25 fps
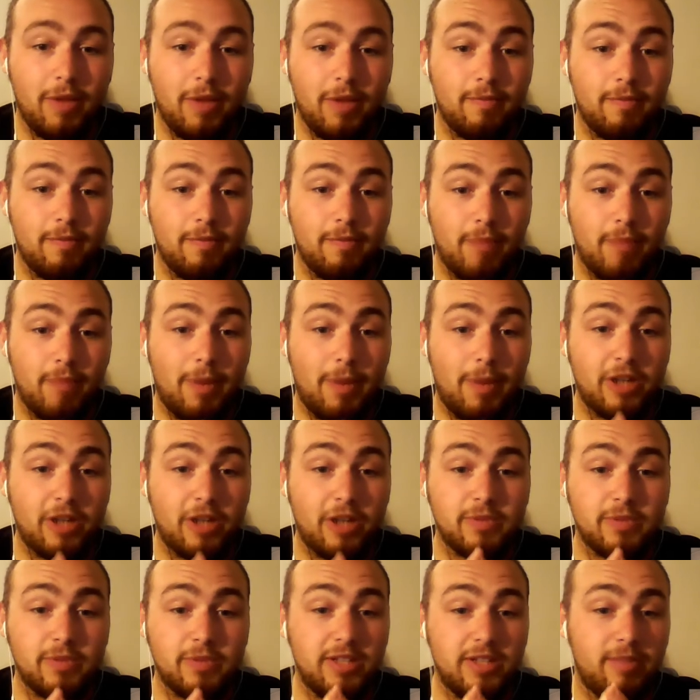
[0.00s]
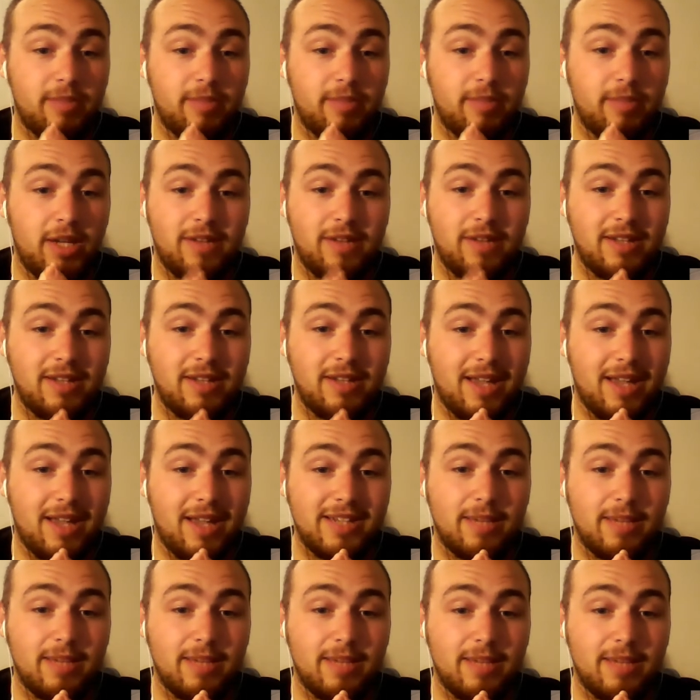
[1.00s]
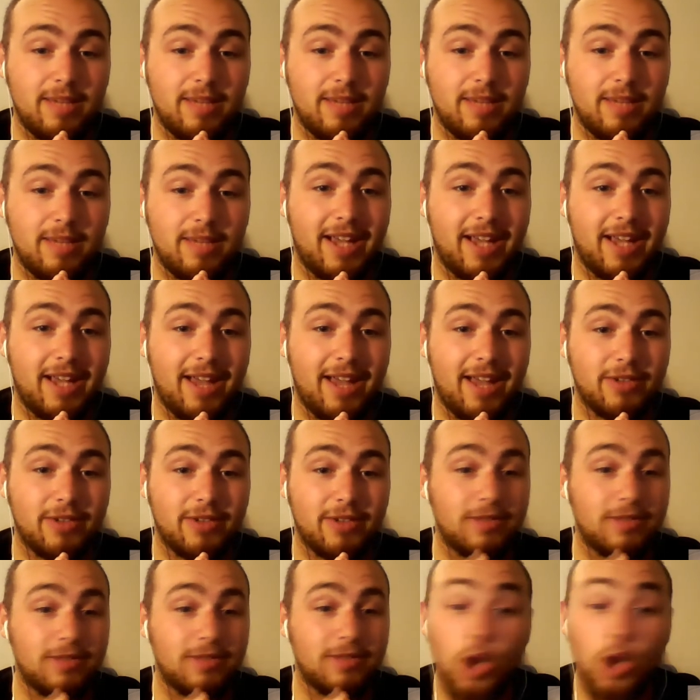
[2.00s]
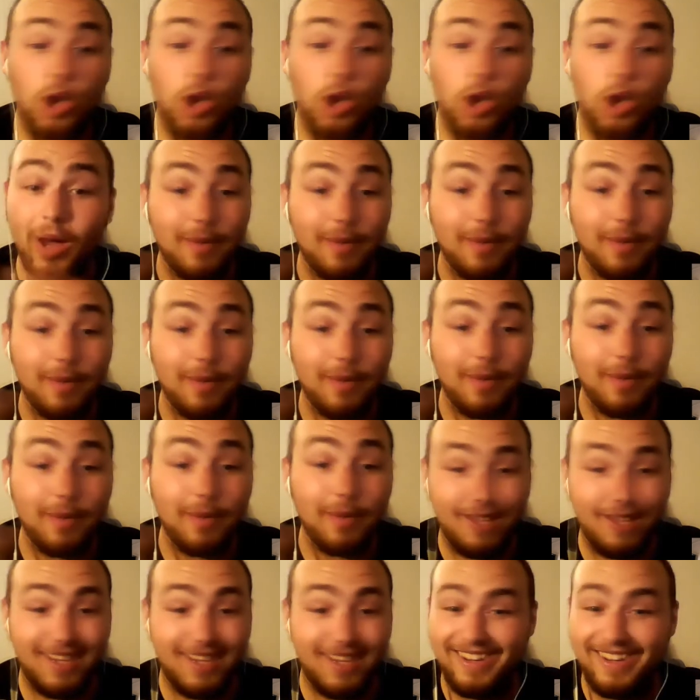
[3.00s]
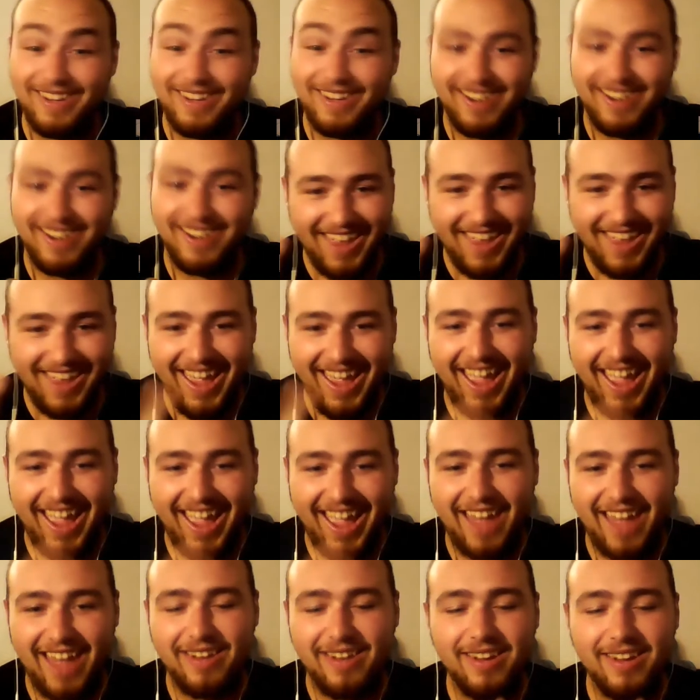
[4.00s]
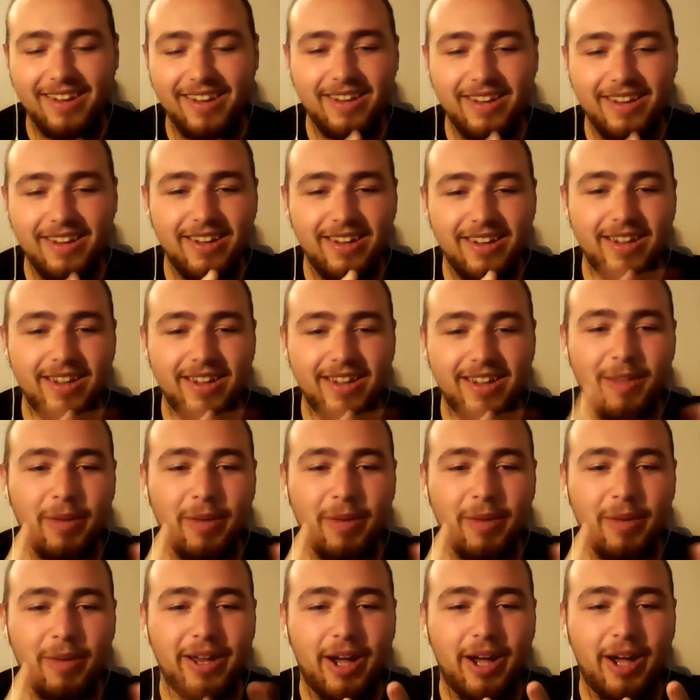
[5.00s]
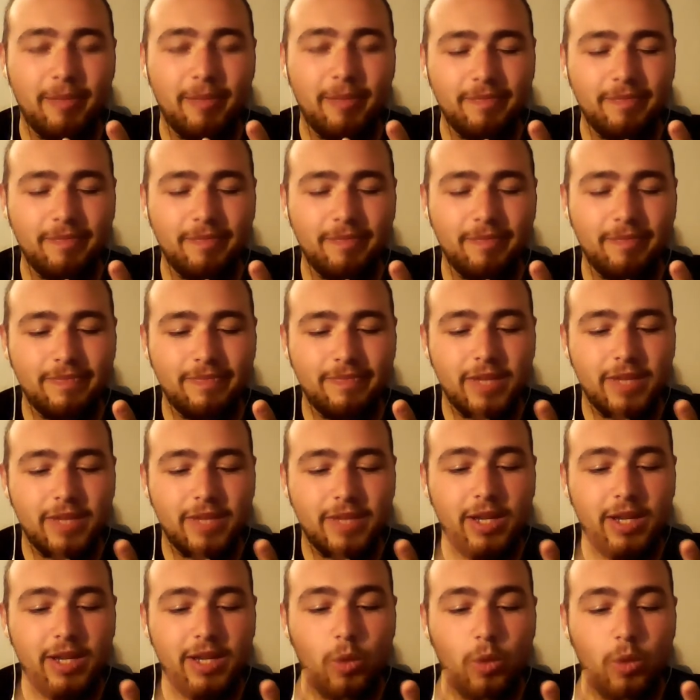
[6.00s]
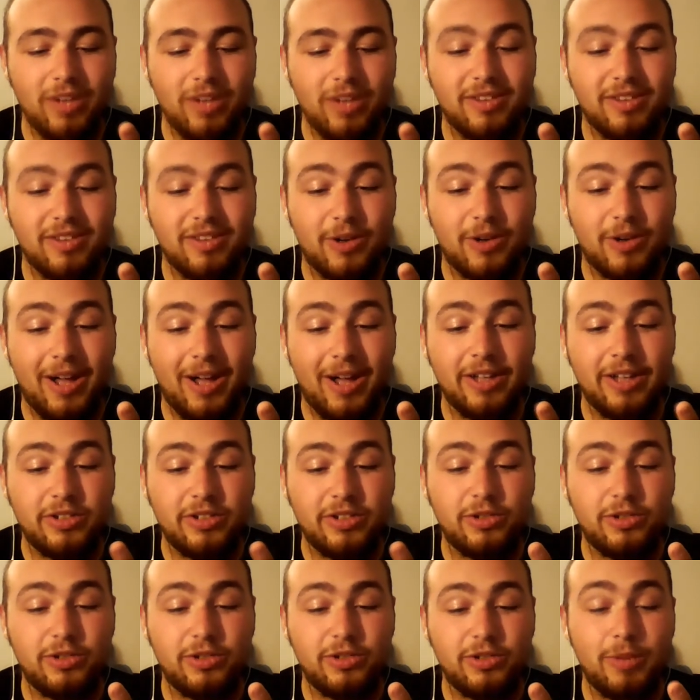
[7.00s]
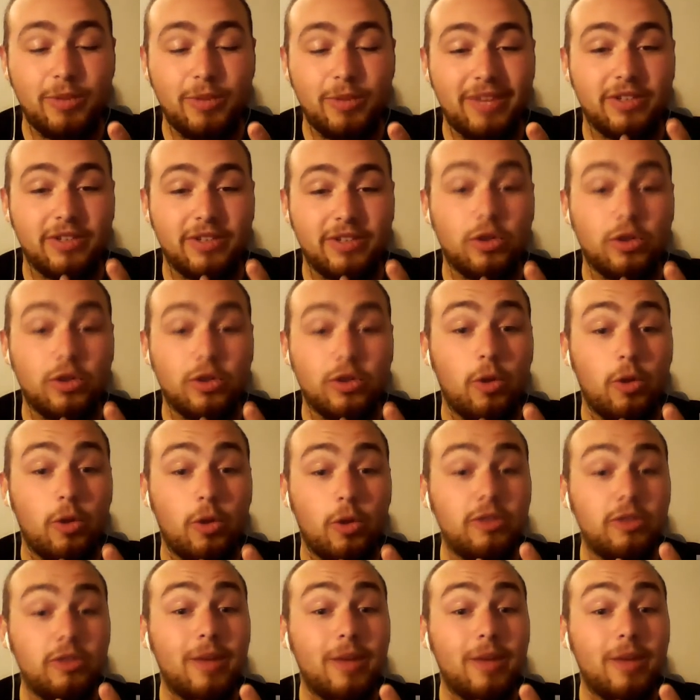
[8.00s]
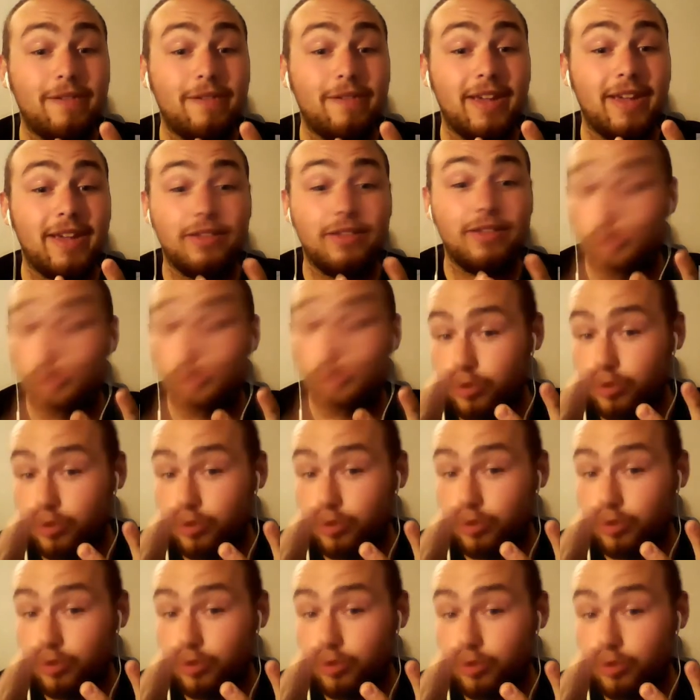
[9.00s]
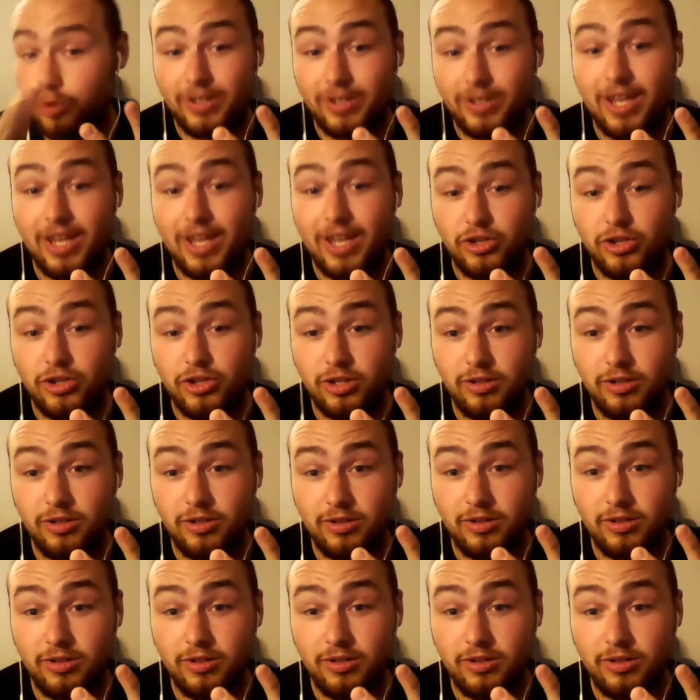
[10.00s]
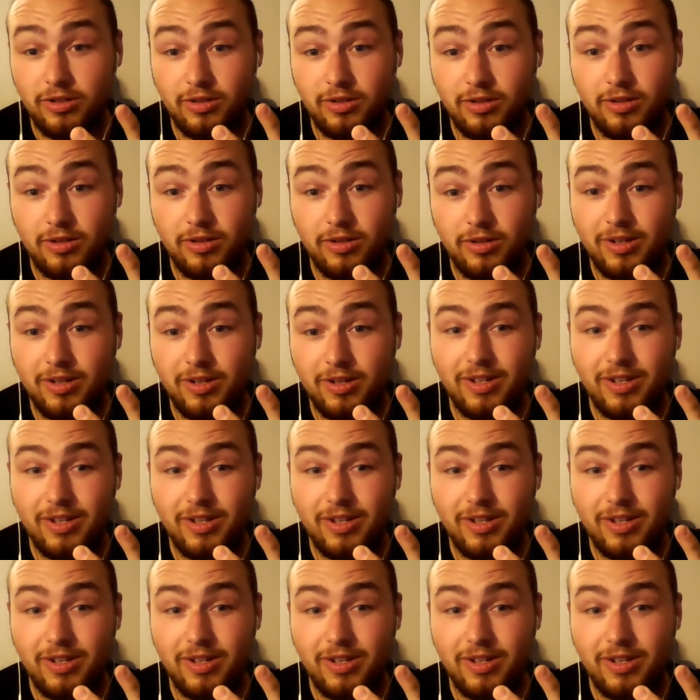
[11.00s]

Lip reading: my parents believed me and did not take me to the psychiatrist. No, I'm not faking none of that. But went to the neurologist, who basically told me to my face, "You're doing it for attention." And